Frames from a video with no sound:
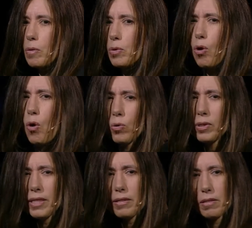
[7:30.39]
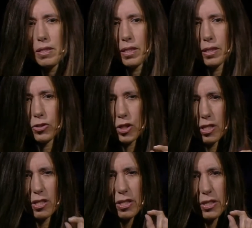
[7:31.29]
We're only seeing
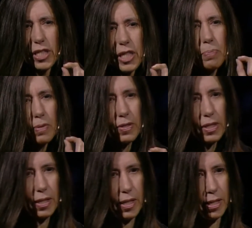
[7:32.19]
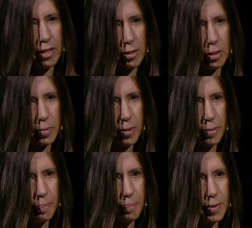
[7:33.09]
just the tip of the DNA iceberg.
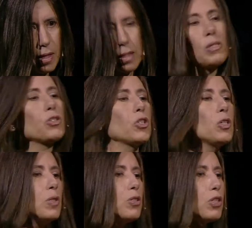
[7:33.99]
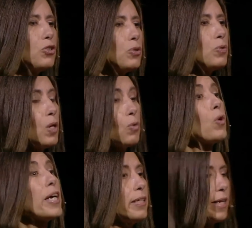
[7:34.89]
Let me show you what you could do
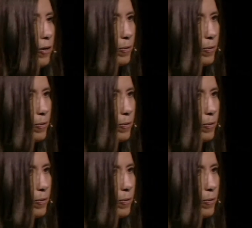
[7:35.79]
right now.